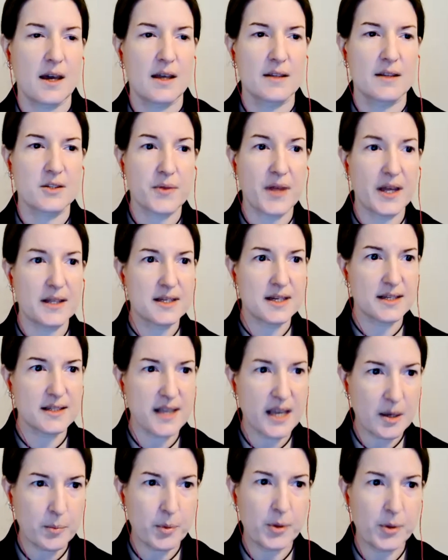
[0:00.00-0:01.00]
And so that's an
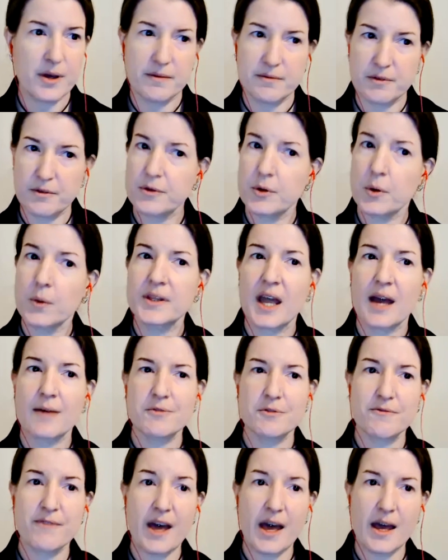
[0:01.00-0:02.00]
example of, if you only have
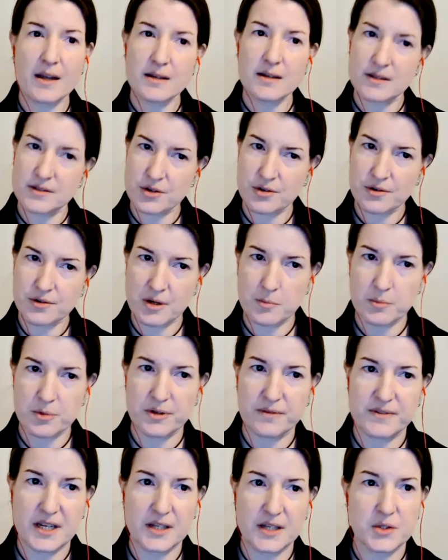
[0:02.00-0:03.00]
a vet a certain number
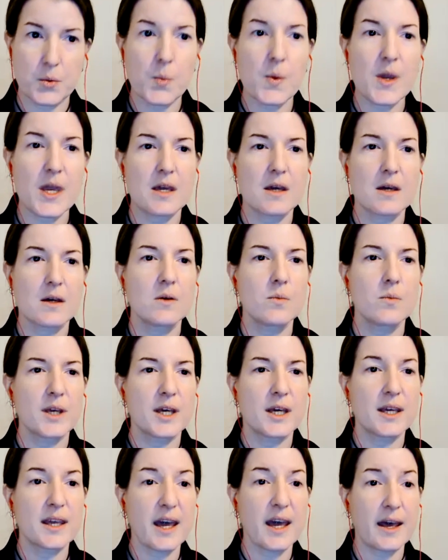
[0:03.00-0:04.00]
of days a week, we
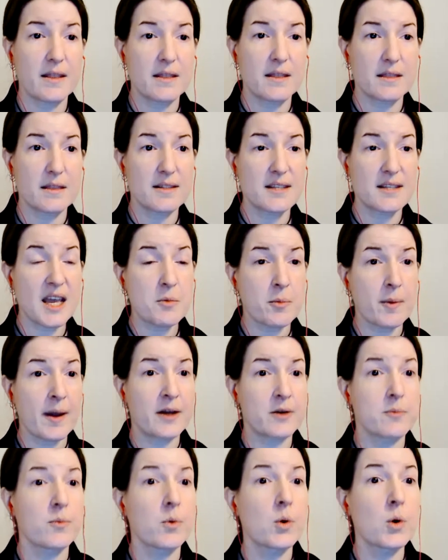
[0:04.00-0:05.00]
can get the same
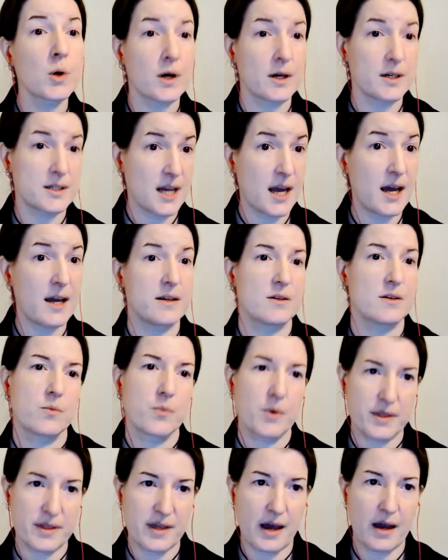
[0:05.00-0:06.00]
amount of more done
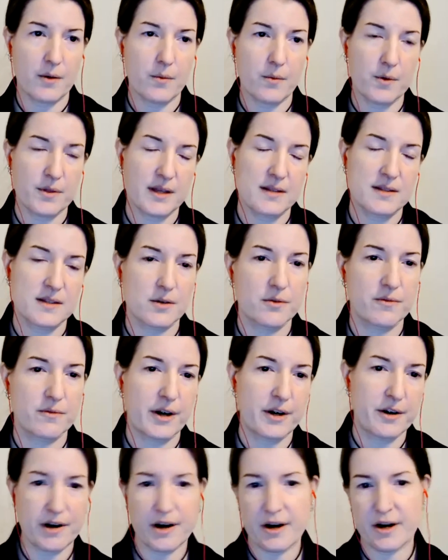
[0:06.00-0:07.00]
with that single
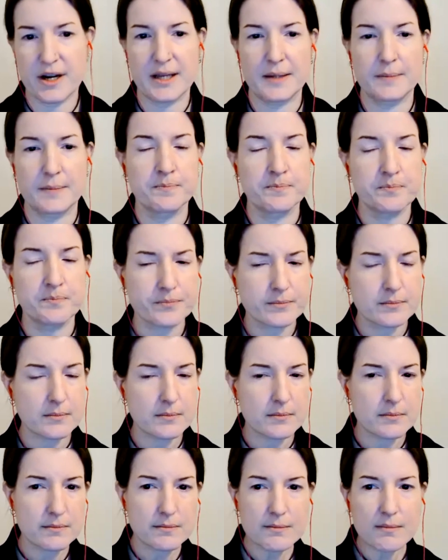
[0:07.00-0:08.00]
veterinarian.
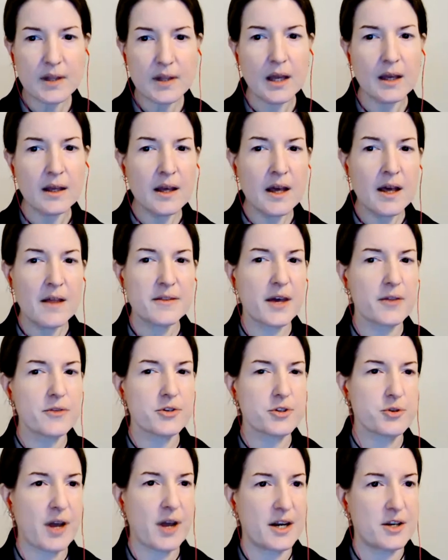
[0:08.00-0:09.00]
The other
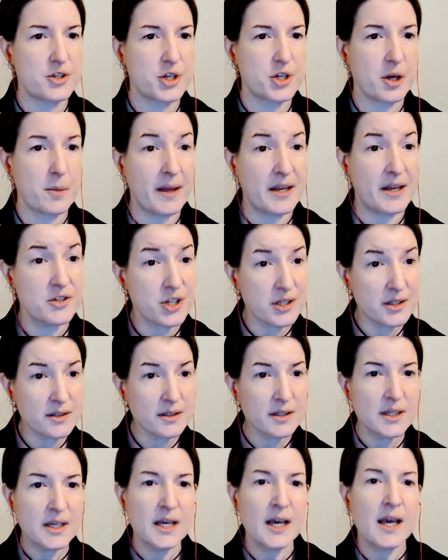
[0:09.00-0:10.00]
strategy I'll
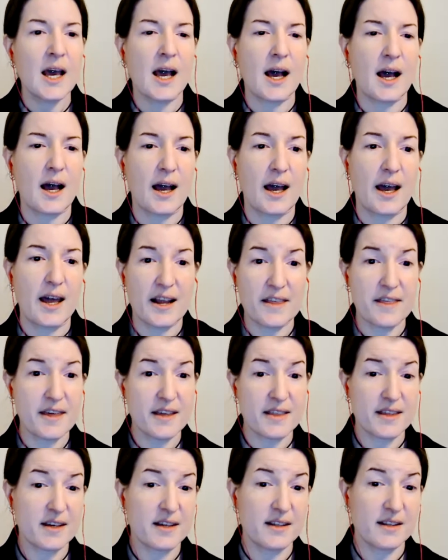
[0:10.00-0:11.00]
mention, and I
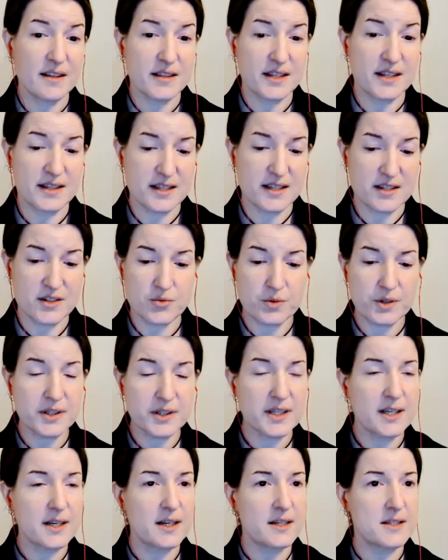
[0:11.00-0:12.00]
think that this is
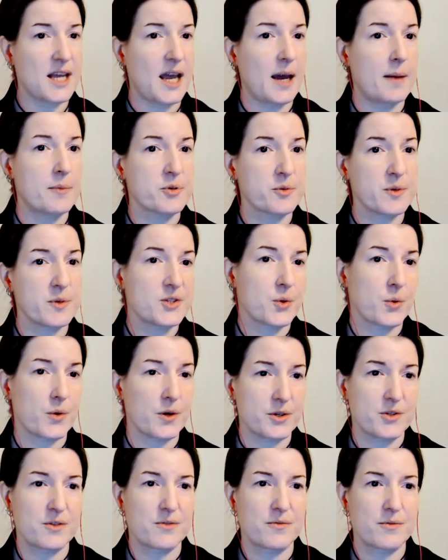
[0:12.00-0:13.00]
really an untapped
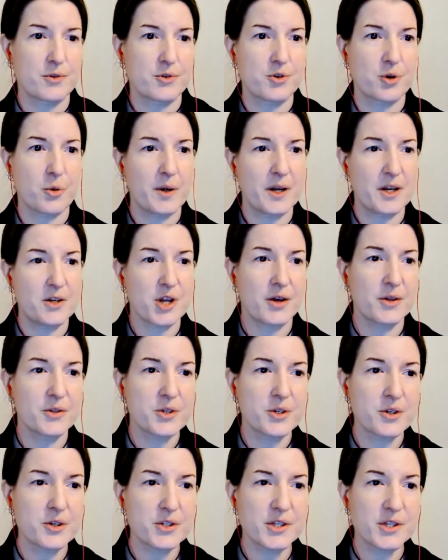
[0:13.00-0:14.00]
resource for so many
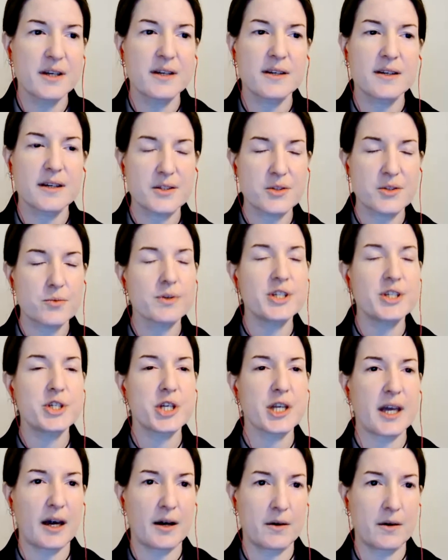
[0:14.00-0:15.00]
shelters, it's
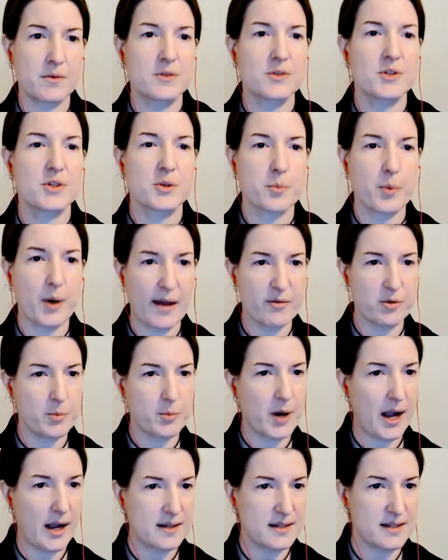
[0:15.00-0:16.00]
reaching out to the private
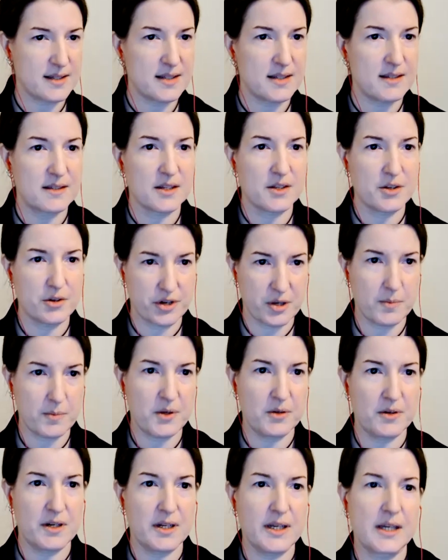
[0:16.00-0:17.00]
practices in your
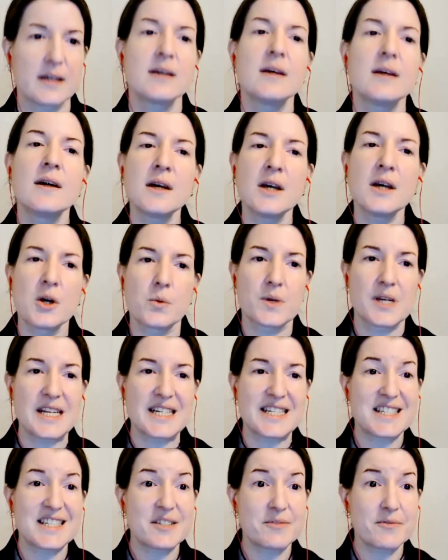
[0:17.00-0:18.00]
community. We
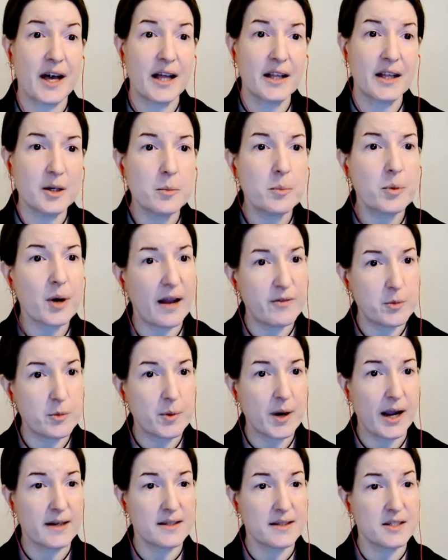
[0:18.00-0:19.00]
need to develop private
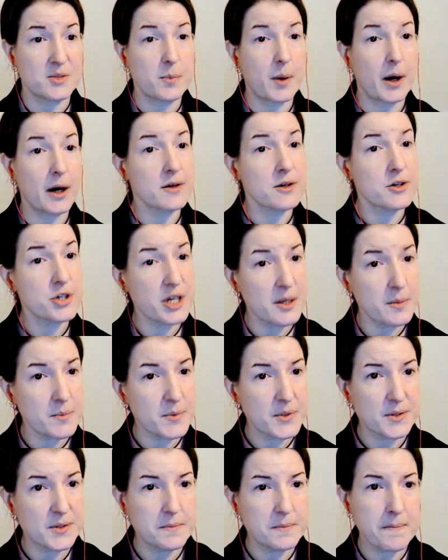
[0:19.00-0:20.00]
practice
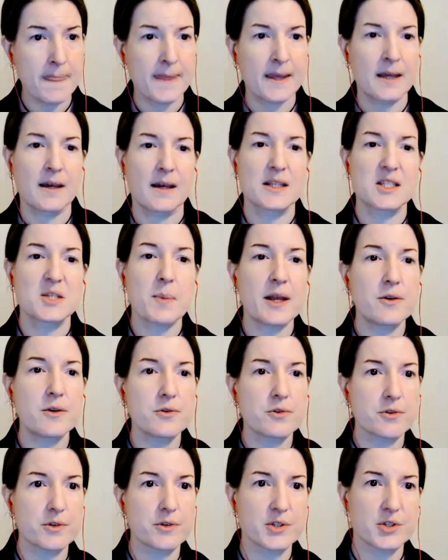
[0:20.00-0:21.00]
partnerships, and spay
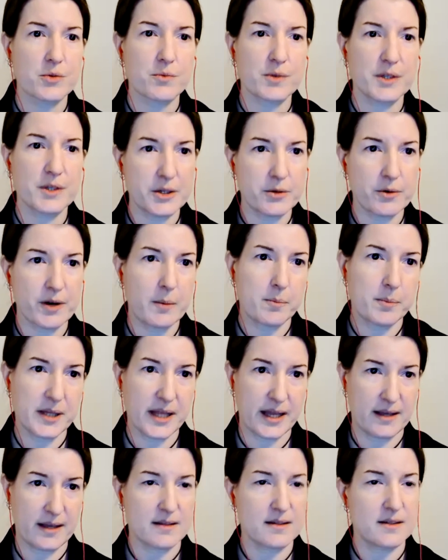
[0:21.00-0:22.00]
neuter is a really great
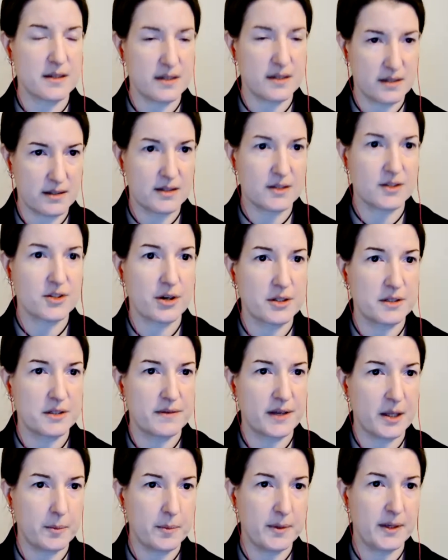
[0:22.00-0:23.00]
place to start
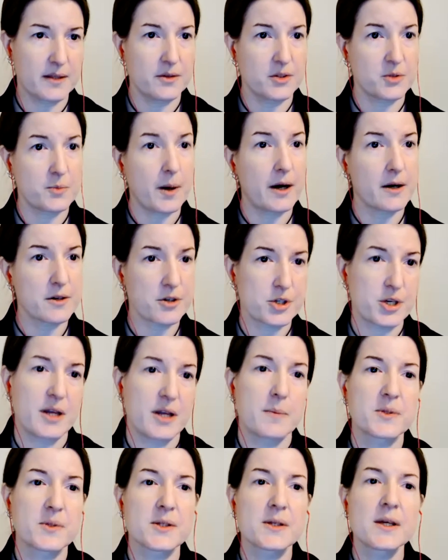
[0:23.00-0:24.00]
developing those
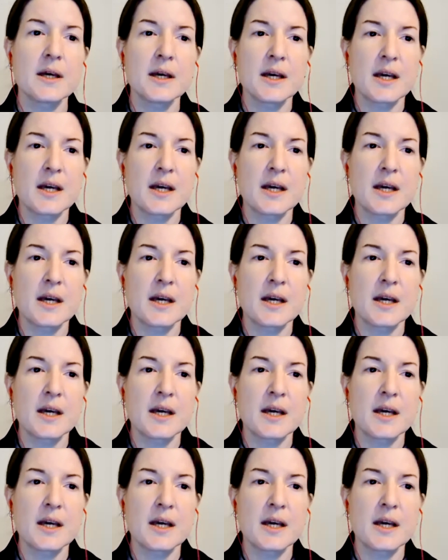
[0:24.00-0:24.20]
partnerships.